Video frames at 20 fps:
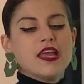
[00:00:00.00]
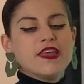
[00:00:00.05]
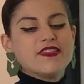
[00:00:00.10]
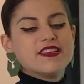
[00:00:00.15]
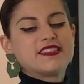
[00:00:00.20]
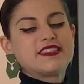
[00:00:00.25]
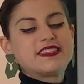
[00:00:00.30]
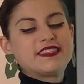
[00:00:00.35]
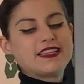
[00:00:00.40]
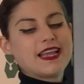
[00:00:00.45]

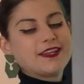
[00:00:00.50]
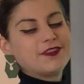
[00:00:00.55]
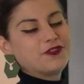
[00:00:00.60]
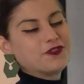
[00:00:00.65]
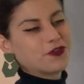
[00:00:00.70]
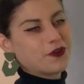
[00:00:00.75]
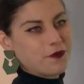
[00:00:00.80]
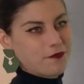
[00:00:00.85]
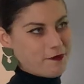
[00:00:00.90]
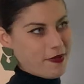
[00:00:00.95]
The
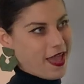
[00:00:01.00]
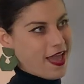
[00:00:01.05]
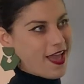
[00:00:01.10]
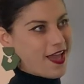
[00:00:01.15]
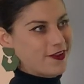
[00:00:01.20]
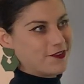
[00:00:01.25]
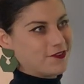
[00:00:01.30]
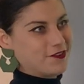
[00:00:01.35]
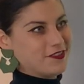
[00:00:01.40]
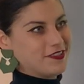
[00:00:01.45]
central
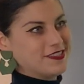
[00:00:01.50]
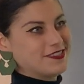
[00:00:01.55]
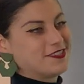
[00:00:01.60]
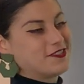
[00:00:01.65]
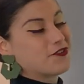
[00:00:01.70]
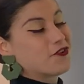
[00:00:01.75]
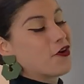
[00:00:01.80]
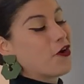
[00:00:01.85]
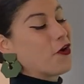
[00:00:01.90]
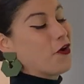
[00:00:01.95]
panel
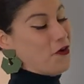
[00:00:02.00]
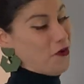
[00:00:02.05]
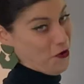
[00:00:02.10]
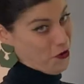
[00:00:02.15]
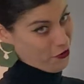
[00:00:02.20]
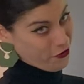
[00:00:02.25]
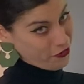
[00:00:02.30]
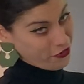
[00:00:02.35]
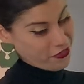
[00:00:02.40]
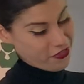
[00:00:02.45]
is
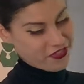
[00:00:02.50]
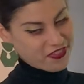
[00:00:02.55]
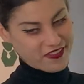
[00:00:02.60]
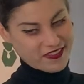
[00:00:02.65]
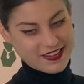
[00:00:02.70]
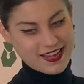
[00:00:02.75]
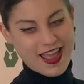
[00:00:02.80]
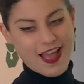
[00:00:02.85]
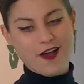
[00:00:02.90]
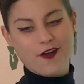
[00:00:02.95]
Earth.
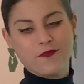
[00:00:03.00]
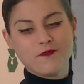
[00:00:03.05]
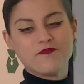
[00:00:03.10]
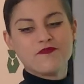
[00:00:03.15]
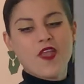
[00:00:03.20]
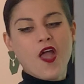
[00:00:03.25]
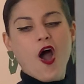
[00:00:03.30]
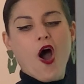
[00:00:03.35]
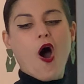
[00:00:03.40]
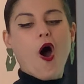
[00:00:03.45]
Now,
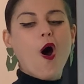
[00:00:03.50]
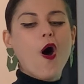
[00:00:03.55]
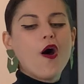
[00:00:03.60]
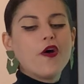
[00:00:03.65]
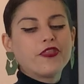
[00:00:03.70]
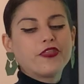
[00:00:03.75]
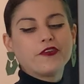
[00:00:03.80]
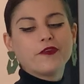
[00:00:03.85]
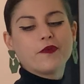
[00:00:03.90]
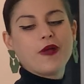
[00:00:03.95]

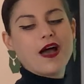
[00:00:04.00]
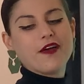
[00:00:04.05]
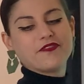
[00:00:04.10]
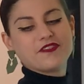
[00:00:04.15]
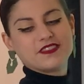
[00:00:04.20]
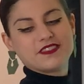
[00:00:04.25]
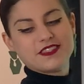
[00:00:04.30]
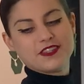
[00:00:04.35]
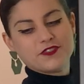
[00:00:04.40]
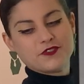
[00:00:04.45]
all throughout
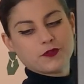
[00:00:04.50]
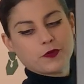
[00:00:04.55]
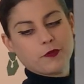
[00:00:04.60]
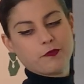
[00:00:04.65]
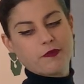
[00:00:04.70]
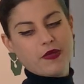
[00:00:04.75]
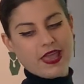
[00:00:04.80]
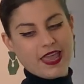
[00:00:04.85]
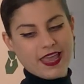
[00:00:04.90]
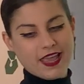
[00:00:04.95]
the
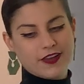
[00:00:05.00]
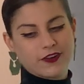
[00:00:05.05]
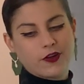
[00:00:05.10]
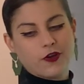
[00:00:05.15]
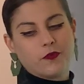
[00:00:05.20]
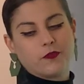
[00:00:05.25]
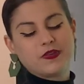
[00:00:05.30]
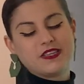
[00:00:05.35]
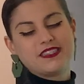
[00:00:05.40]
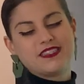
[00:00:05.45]
central
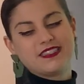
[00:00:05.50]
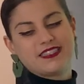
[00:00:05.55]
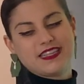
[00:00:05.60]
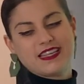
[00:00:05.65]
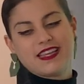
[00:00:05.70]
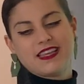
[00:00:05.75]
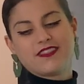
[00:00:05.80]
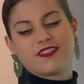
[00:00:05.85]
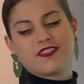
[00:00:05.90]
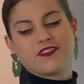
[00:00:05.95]
panel, we
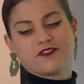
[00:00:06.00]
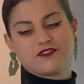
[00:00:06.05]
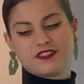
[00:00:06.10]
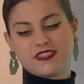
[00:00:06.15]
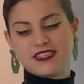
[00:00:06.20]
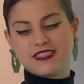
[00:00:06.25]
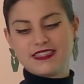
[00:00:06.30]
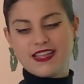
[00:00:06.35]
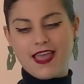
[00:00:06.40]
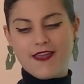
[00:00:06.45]
see there's
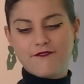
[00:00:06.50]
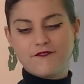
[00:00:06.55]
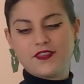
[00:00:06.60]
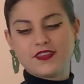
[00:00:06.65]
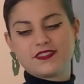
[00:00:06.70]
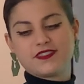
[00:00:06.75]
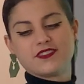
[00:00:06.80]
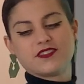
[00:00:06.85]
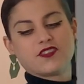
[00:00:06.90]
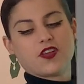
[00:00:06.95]
this
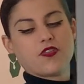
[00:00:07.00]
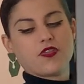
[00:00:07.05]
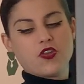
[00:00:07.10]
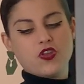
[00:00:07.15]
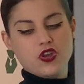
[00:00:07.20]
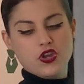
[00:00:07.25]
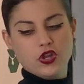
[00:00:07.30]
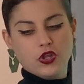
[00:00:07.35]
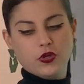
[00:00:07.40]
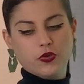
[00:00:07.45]
emphasis on the
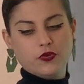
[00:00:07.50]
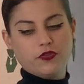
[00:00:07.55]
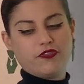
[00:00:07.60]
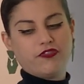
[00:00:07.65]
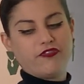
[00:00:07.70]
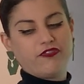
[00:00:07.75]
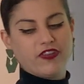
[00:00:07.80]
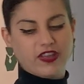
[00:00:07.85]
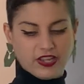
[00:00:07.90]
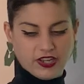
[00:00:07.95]
nude
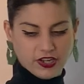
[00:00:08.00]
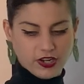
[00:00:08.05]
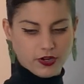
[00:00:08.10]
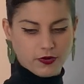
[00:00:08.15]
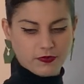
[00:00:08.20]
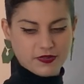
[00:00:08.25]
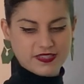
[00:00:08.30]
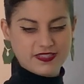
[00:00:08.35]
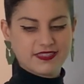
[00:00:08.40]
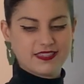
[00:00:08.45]
figure.
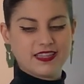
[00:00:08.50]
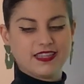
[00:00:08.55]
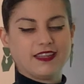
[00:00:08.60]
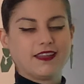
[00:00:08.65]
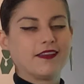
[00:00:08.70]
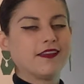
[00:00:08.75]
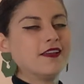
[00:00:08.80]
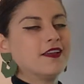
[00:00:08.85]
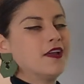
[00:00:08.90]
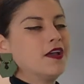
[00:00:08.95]
We
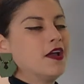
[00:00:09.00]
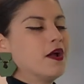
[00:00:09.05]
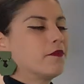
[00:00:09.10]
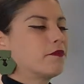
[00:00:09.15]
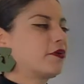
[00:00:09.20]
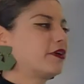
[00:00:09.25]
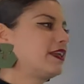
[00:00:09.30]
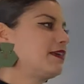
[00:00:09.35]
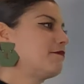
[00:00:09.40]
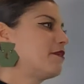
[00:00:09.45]
see
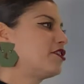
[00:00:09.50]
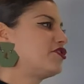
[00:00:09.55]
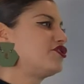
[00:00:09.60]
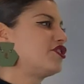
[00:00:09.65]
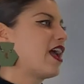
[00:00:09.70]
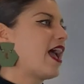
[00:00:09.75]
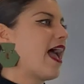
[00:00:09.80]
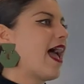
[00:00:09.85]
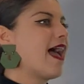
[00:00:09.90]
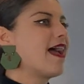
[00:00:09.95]
pretty much
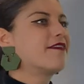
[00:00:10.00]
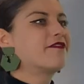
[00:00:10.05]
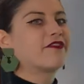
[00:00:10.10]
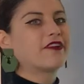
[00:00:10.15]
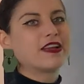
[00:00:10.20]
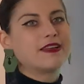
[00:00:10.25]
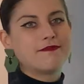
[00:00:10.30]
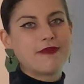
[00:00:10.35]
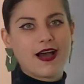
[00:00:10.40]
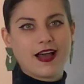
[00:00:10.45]

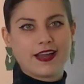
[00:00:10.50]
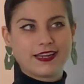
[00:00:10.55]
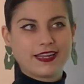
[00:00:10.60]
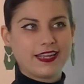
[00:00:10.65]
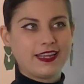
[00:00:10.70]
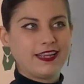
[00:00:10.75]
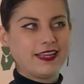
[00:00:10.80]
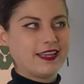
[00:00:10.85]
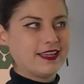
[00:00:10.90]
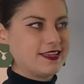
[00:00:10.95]

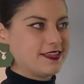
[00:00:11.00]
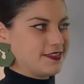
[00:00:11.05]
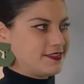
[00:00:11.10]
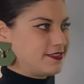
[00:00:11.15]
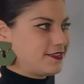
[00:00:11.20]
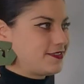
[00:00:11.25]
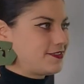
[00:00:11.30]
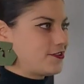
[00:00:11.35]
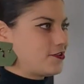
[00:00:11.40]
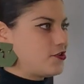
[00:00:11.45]
everybody
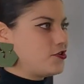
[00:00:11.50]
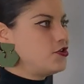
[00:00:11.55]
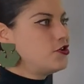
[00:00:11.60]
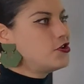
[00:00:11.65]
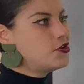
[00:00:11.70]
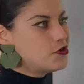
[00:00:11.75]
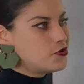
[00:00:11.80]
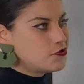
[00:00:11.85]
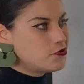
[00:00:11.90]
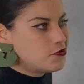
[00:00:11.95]
is
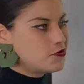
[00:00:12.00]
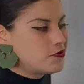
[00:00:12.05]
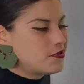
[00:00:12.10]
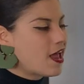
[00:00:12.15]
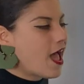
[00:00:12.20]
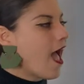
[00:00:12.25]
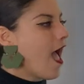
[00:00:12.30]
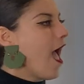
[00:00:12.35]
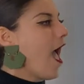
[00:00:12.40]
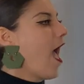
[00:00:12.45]

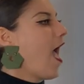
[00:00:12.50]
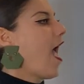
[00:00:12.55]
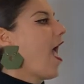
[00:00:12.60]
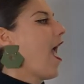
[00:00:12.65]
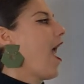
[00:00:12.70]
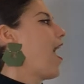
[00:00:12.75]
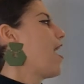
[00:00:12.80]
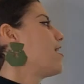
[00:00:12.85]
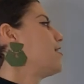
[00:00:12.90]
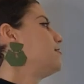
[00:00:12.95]
nude
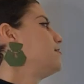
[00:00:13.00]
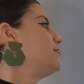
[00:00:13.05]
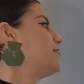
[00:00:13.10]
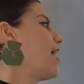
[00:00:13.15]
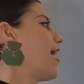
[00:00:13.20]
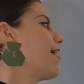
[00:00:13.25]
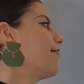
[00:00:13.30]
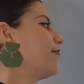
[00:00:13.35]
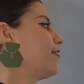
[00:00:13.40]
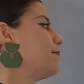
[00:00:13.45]
and
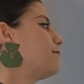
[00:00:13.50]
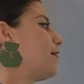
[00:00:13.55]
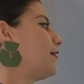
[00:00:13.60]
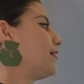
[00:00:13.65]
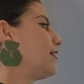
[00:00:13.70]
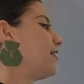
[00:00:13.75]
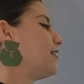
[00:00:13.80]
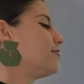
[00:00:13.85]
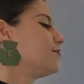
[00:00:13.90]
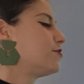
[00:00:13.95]

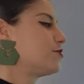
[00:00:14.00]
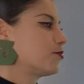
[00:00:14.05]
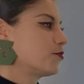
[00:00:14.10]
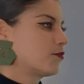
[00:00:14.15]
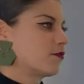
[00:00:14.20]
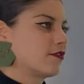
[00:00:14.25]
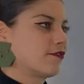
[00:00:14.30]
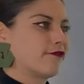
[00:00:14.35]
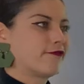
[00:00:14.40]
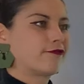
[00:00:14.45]
everybody is
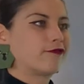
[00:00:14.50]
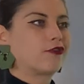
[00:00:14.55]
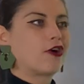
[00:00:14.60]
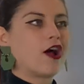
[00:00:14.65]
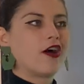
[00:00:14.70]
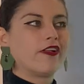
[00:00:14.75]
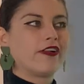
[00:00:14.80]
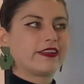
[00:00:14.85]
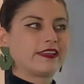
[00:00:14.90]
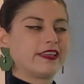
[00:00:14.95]
sort of
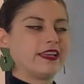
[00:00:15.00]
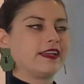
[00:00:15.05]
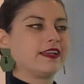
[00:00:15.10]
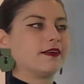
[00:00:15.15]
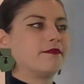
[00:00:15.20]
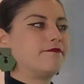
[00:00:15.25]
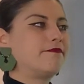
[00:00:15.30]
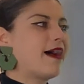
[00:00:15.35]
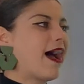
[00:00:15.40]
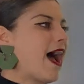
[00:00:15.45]
frolicking
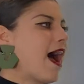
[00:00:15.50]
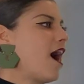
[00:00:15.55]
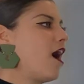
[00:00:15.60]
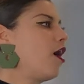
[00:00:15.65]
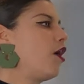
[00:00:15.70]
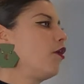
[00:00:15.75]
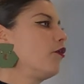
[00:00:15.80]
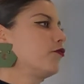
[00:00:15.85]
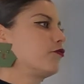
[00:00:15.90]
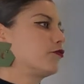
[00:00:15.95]

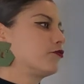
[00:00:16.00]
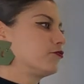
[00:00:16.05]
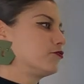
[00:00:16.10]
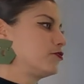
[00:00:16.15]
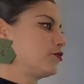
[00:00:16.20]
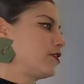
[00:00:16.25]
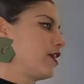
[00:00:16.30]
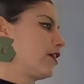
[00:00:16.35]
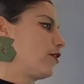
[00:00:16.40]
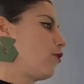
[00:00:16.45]
about.
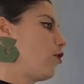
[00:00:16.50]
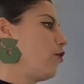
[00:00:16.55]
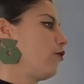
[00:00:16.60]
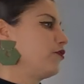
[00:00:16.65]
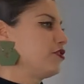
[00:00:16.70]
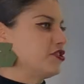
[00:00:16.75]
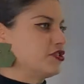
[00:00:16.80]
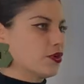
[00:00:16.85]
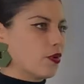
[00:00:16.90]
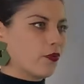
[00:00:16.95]
There's like all
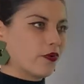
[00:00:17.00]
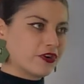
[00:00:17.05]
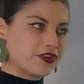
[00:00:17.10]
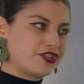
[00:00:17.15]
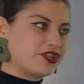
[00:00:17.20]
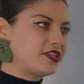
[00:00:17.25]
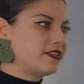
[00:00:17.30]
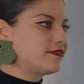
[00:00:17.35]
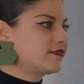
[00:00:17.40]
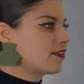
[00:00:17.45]
these
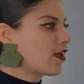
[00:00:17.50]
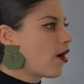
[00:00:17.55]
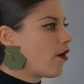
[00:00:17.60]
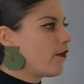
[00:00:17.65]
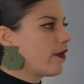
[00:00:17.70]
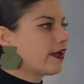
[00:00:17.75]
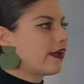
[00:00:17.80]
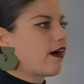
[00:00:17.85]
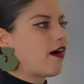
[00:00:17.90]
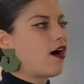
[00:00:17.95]
orgies
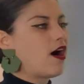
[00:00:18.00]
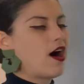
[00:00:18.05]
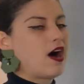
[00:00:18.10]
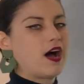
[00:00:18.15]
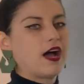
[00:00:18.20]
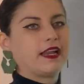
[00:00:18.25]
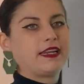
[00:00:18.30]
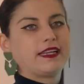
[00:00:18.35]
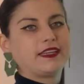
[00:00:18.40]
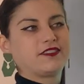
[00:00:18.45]
going
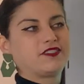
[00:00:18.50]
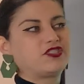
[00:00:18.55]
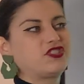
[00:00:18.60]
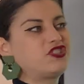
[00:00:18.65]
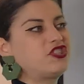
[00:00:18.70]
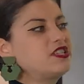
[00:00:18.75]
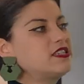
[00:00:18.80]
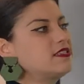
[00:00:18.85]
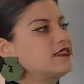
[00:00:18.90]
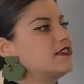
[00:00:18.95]
on. It's
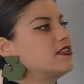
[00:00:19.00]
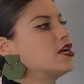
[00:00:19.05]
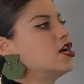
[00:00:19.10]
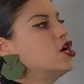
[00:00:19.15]
just,